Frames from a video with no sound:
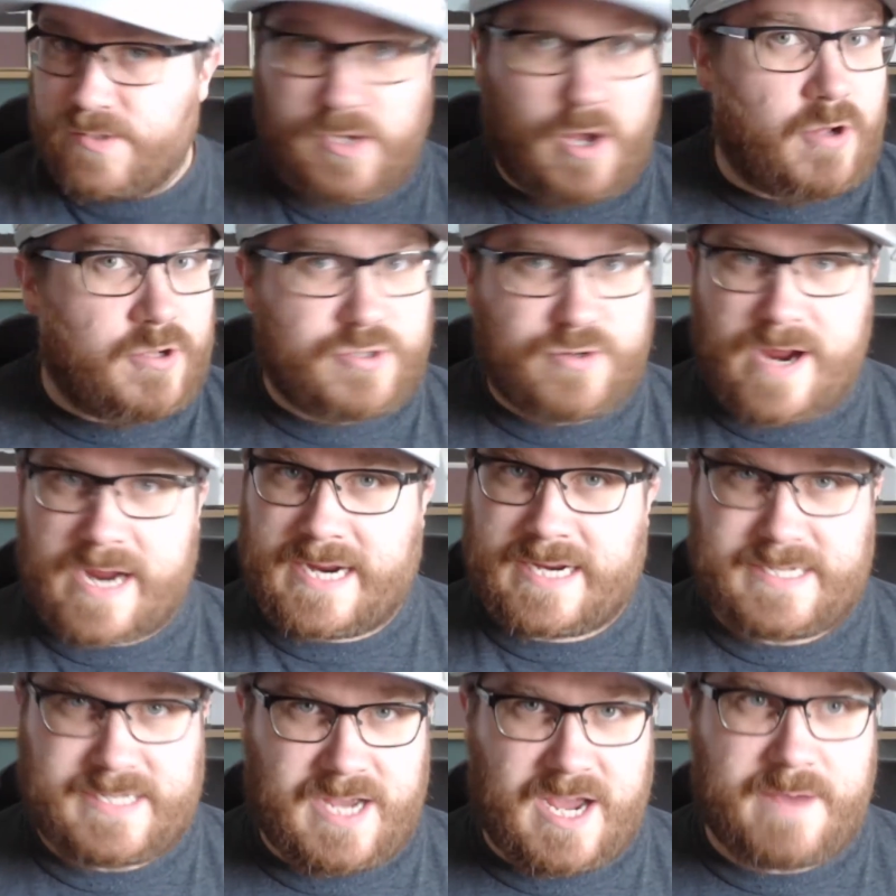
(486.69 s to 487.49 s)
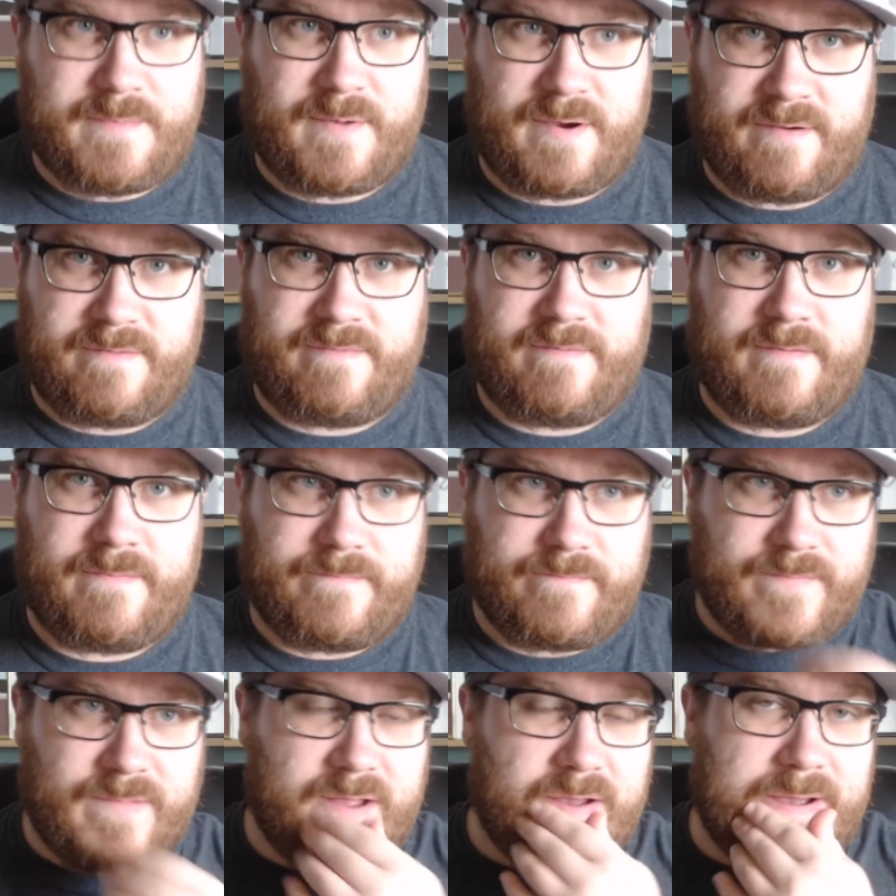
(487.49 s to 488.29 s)
all track of time of?
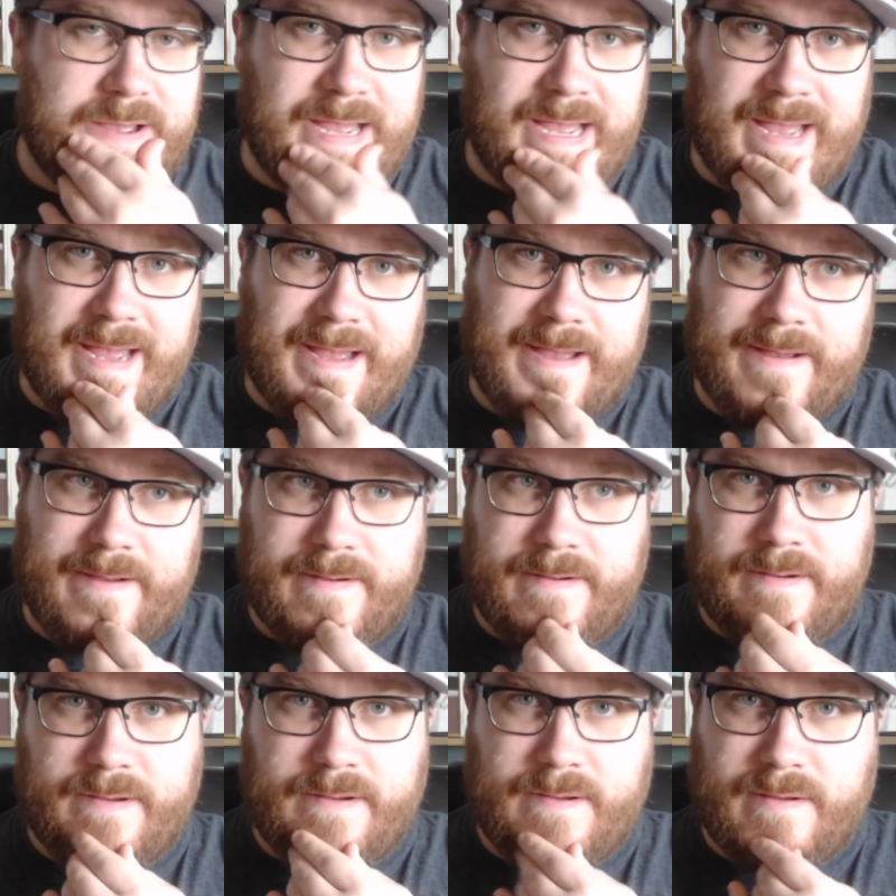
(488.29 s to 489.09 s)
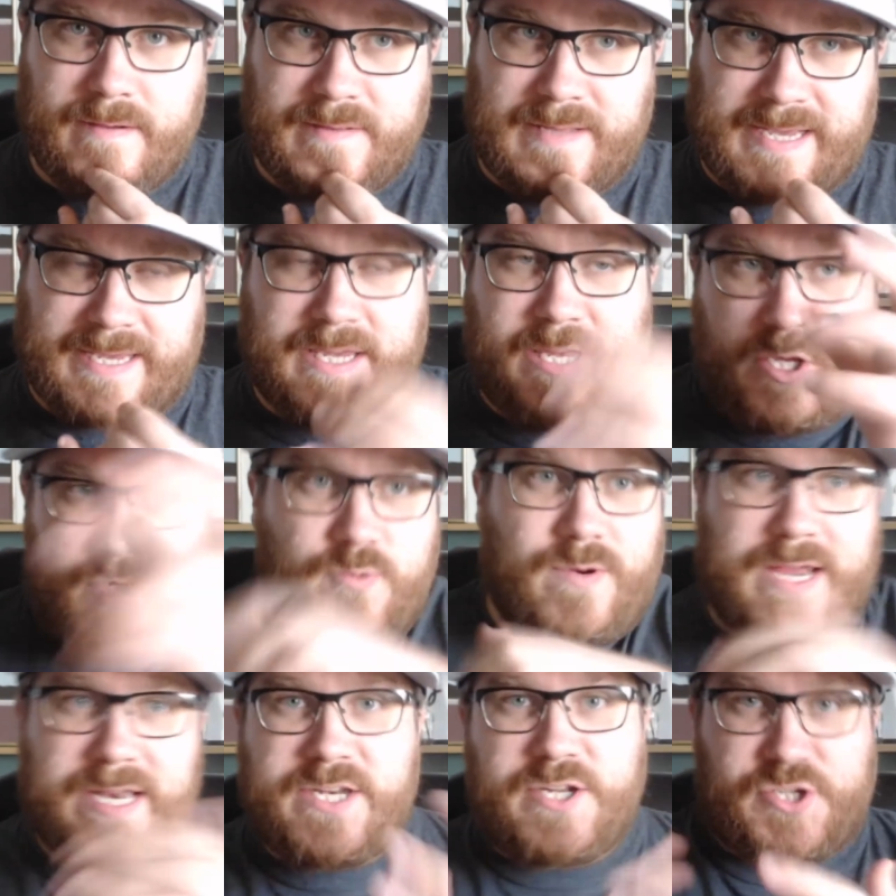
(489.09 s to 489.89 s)
Like you
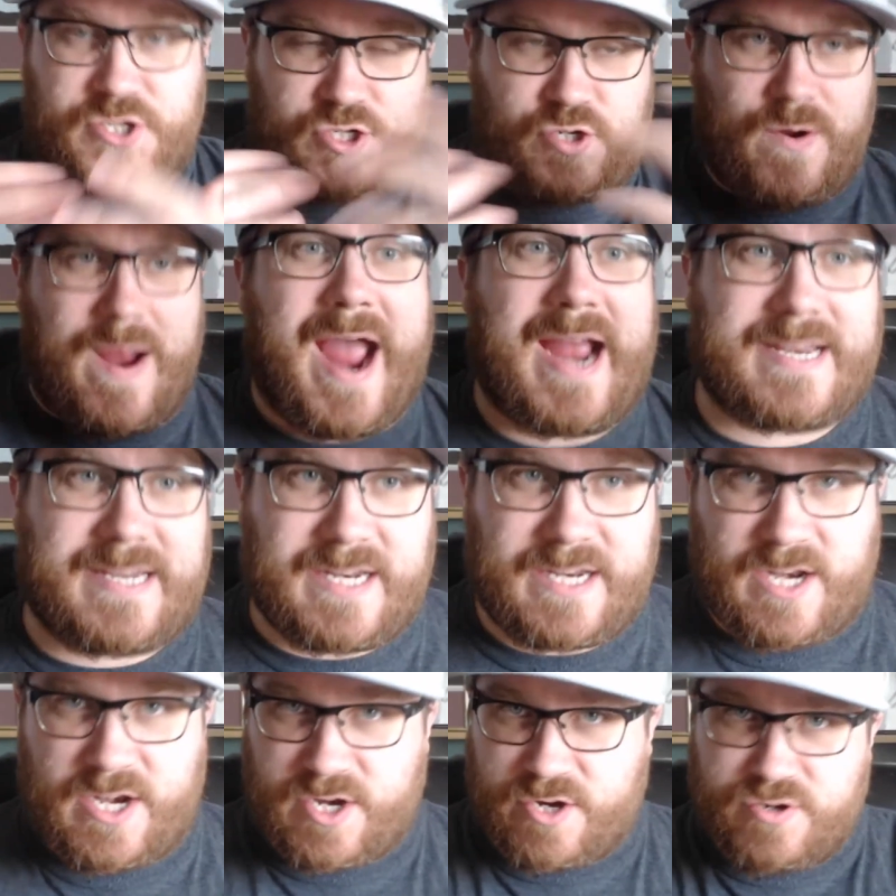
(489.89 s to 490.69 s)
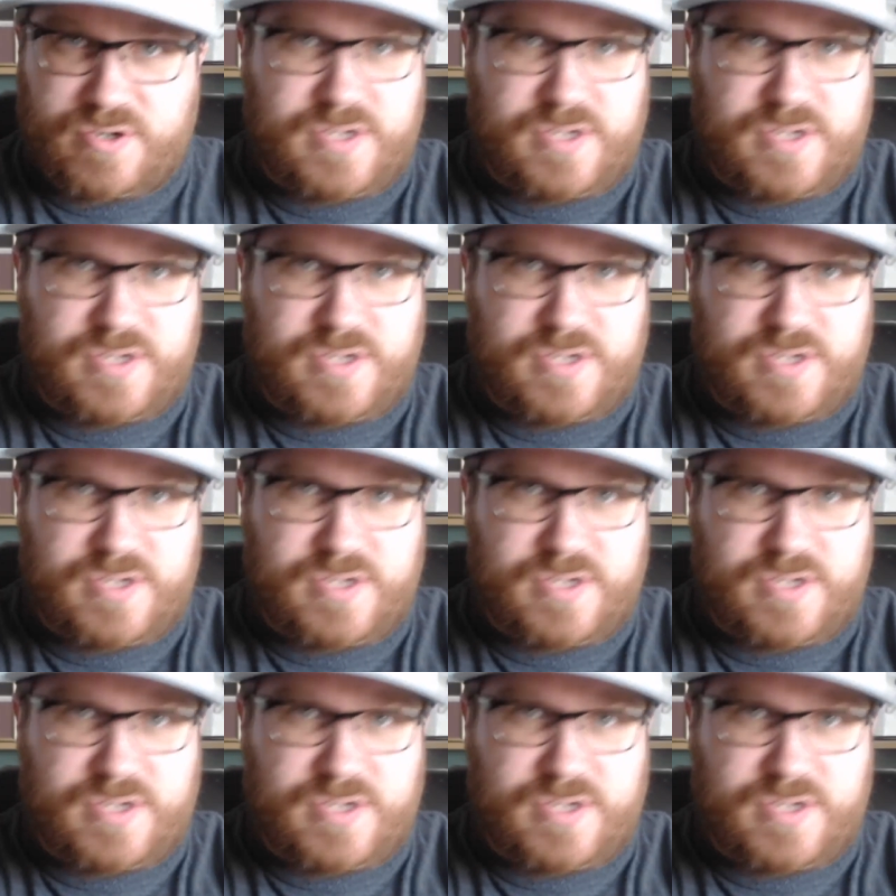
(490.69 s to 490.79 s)
get distracted and you